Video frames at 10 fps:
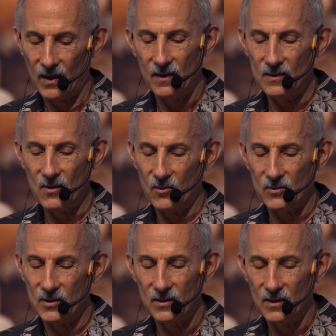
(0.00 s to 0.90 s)

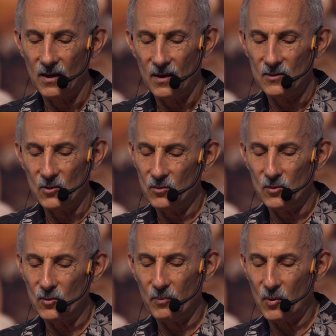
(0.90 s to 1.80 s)
Note, due
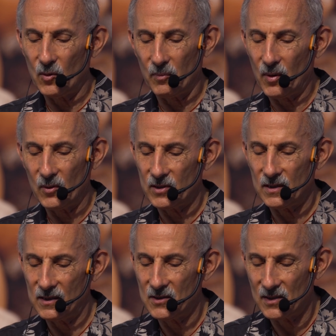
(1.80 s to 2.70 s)
to a poor
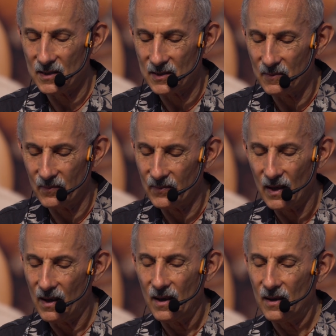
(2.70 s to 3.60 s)
postage system,
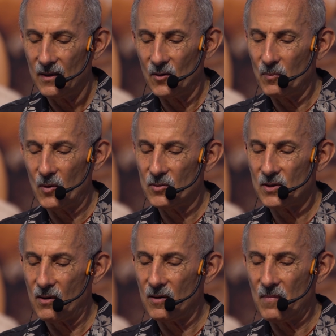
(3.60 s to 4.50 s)
your
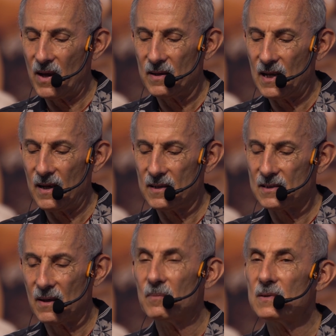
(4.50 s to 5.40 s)
postcard may take
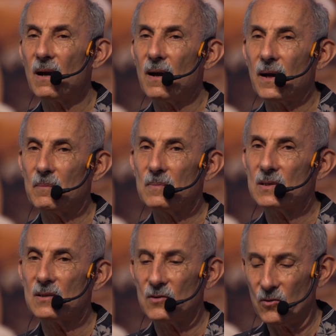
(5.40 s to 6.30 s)
some
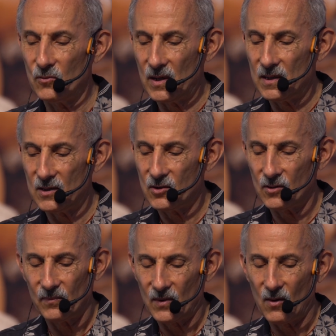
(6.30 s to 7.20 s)
times to reach
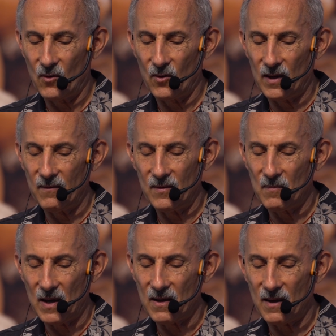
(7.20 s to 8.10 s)
or even
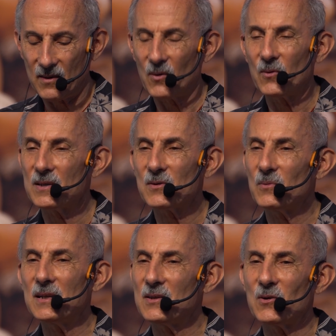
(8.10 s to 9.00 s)
may not always
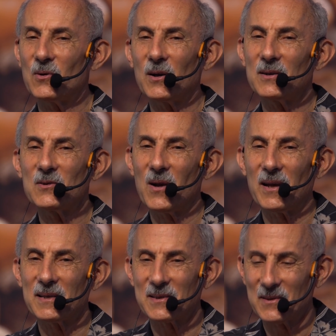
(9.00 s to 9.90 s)
reach your
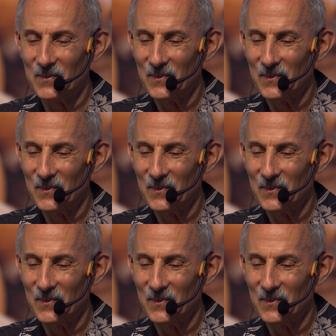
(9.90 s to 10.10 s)
address."